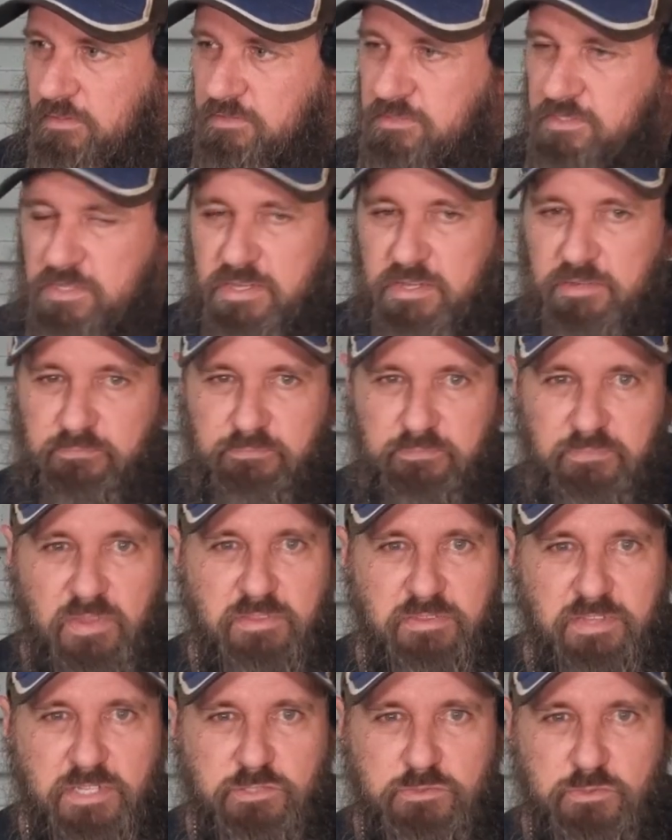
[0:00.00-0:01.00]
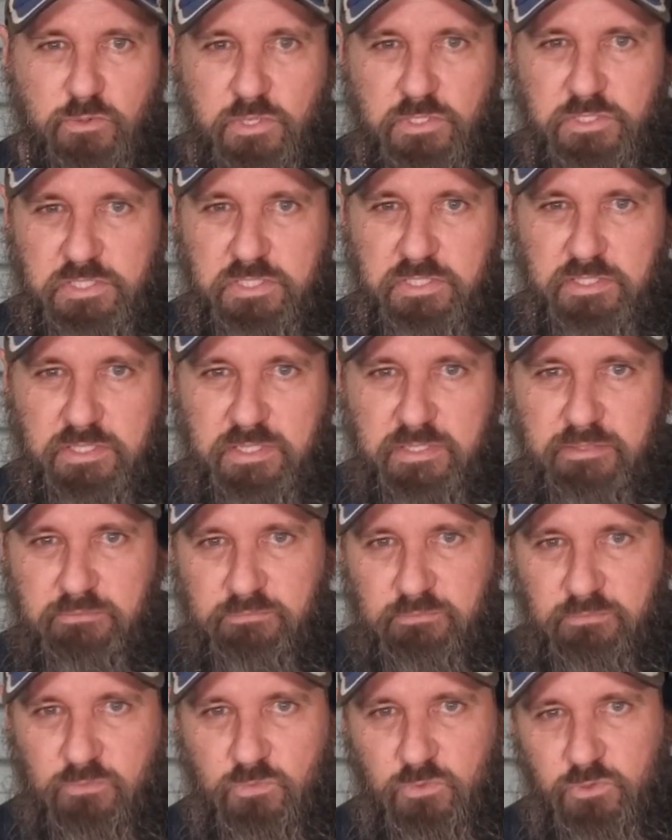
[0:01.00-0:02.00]
So yeah, thanks for watching, and
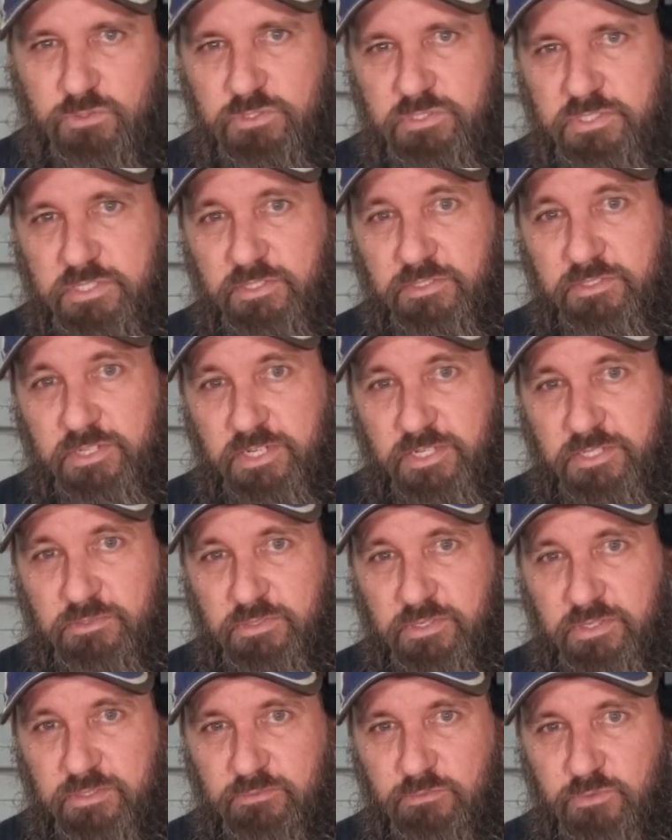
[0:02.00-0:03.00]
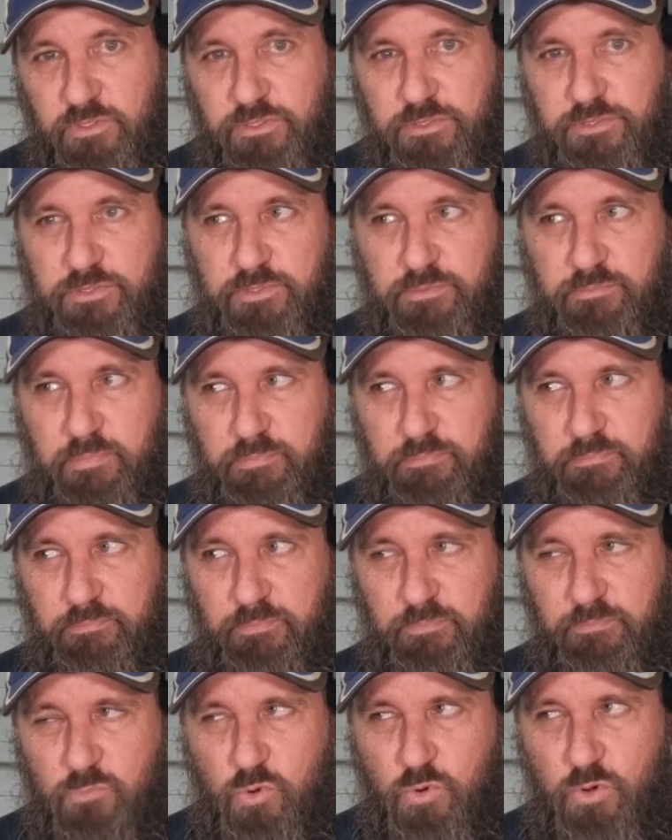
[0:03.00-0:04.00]
we'll see you on the next one with
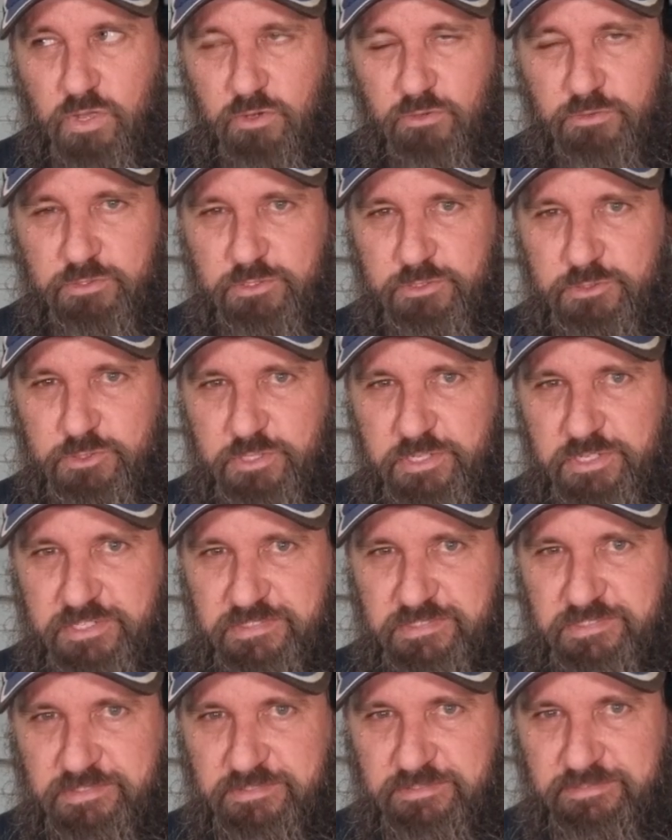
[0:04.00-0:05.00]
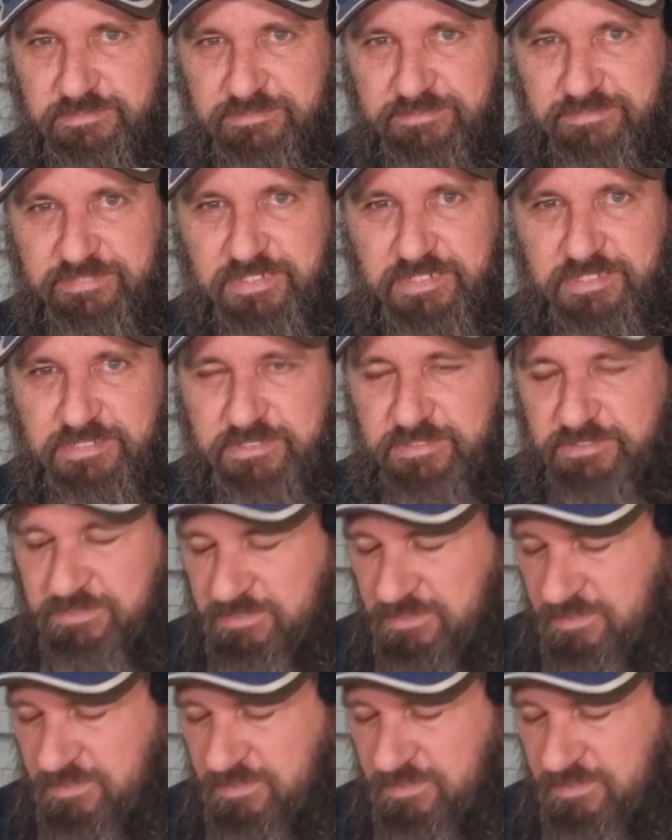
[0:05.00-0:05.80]
more healthier trees. Thanks.